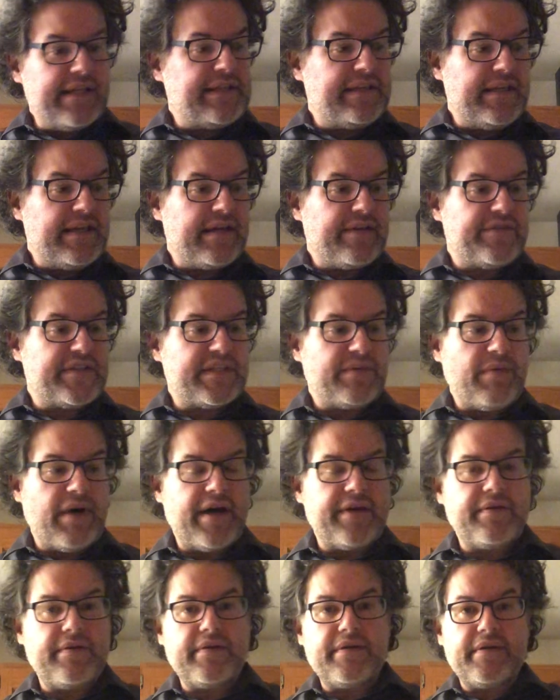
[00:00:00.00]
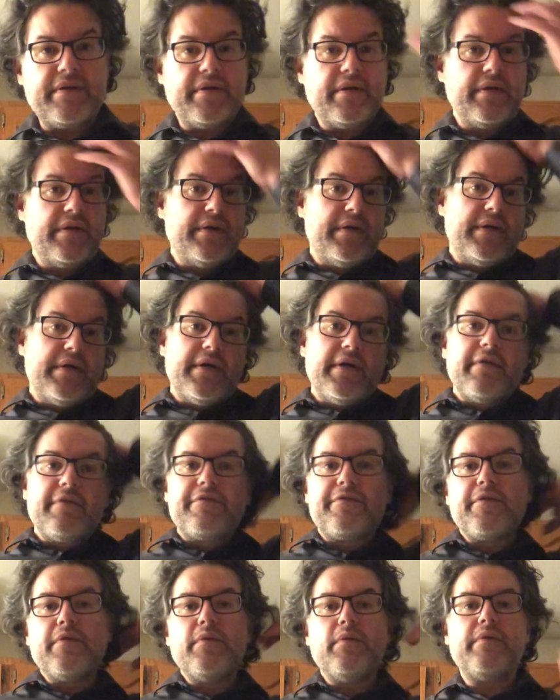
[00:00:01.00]
think of some other
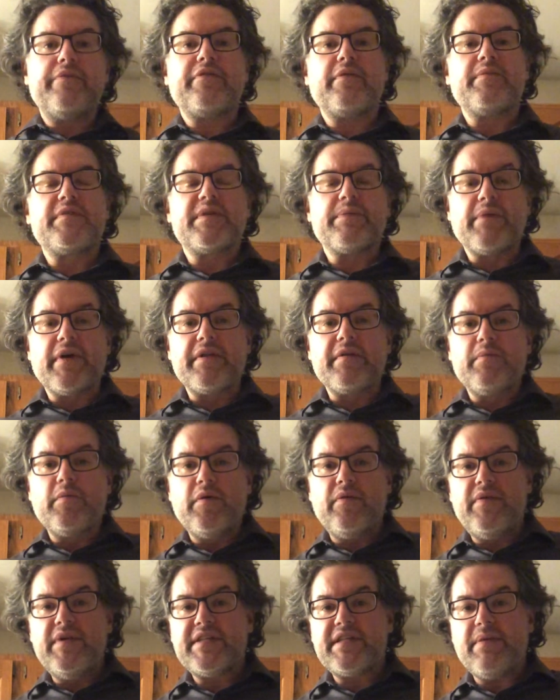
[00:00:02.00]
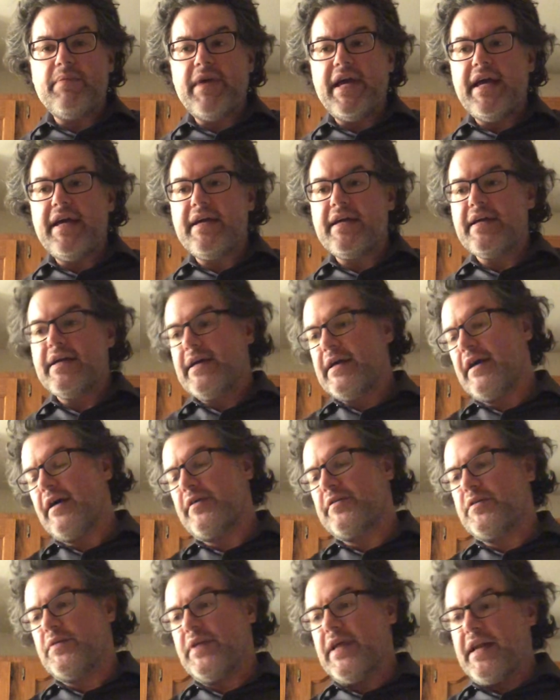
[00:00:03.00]
food from some other movies to make. I'll
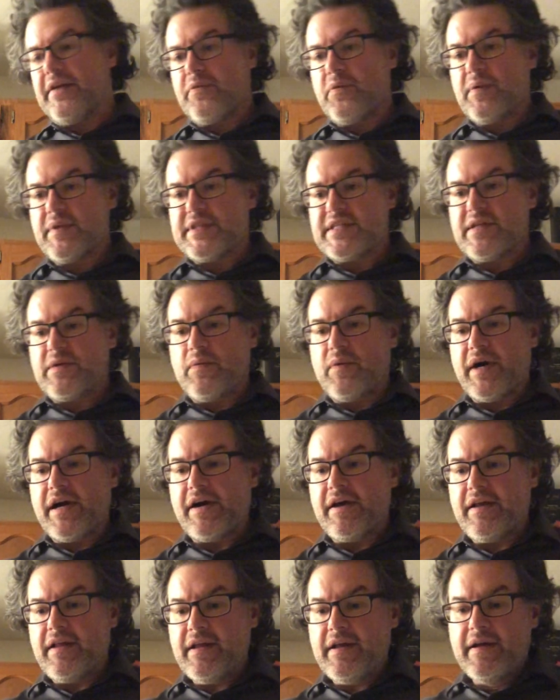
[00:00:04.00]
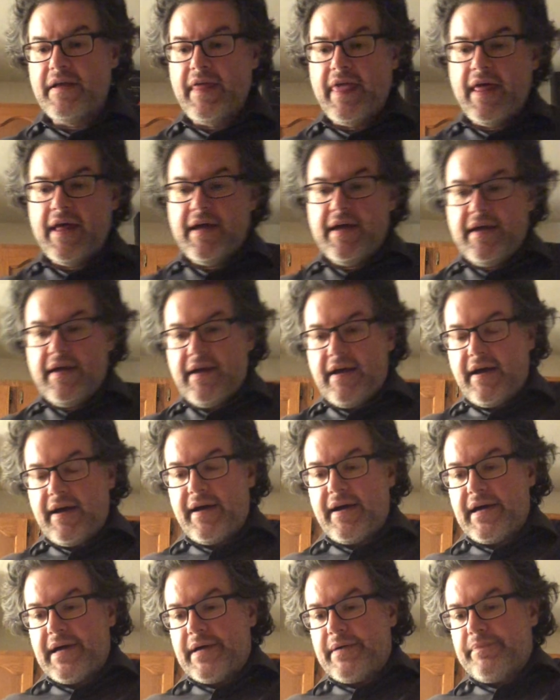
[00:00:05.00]
do that every once in a while.
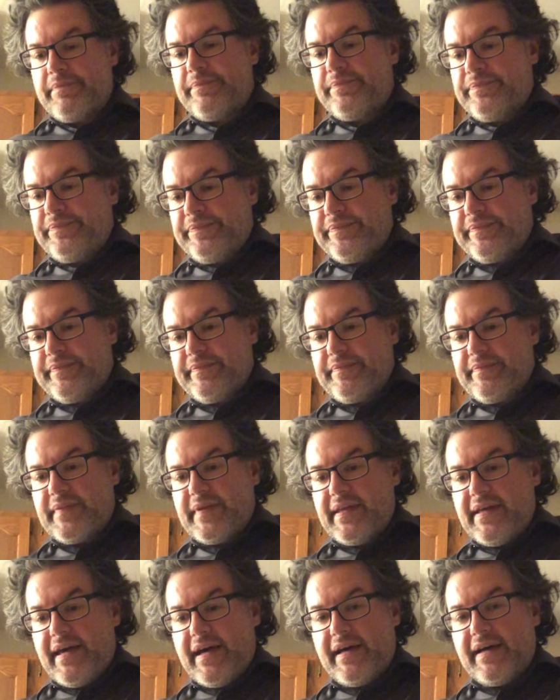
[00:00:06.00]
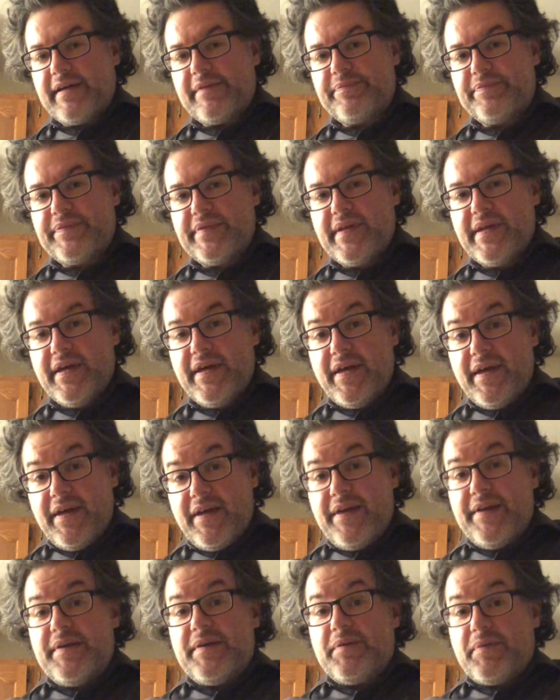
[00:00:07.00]
Um, yeah.
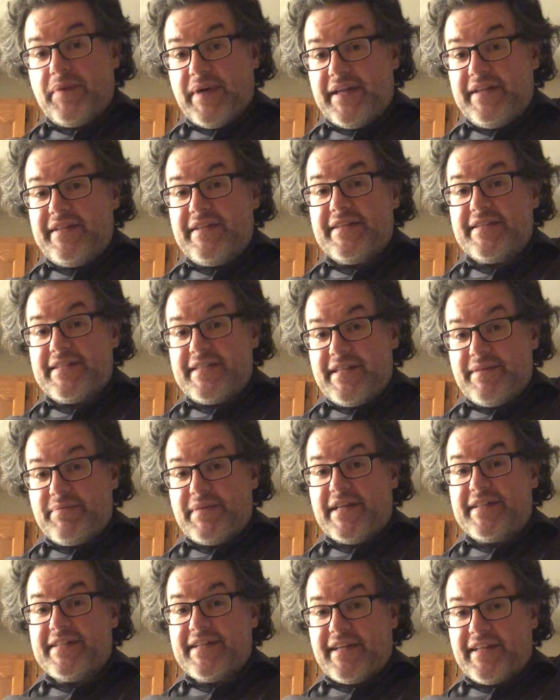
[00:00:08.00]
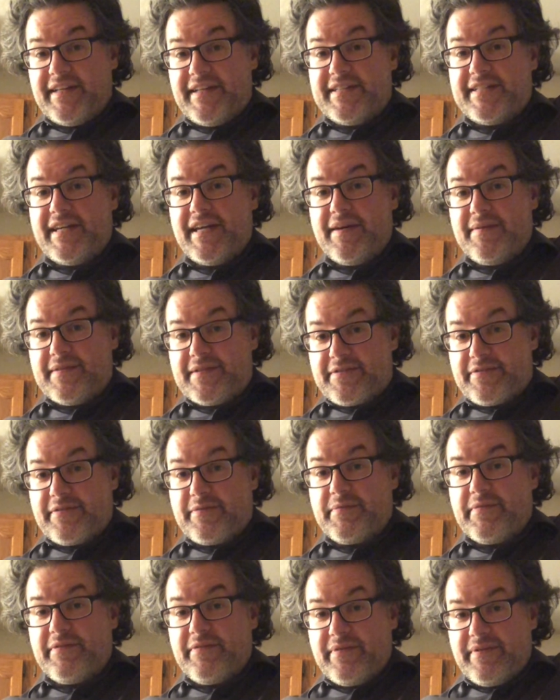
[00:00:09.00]
Wait till you see my deli sandwich from
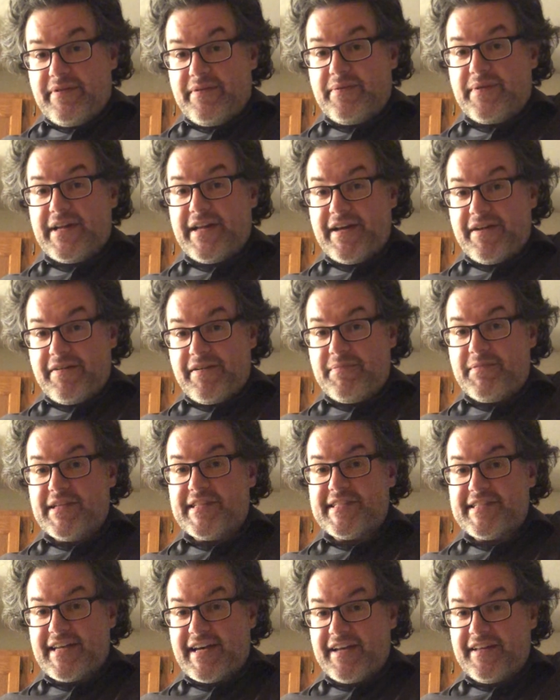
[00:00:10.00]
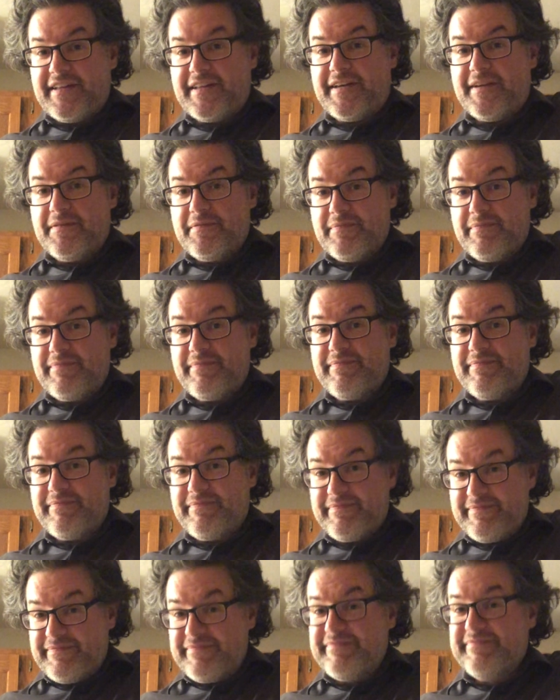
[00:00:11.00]
When Harry Met Sally.
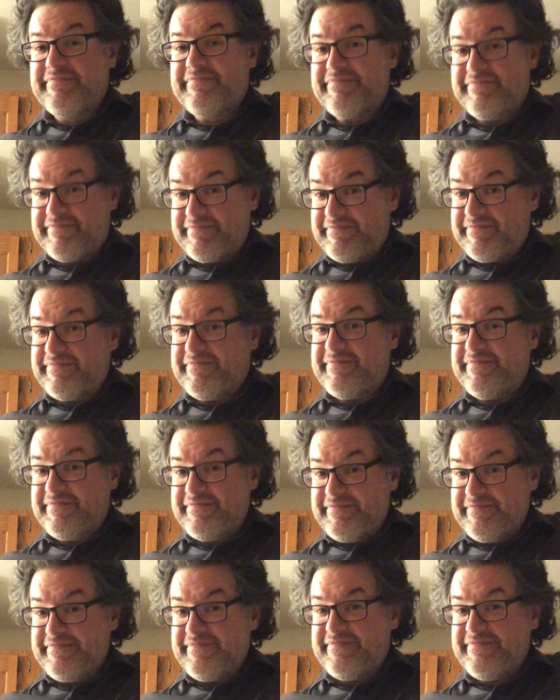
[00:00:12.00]
Hmm?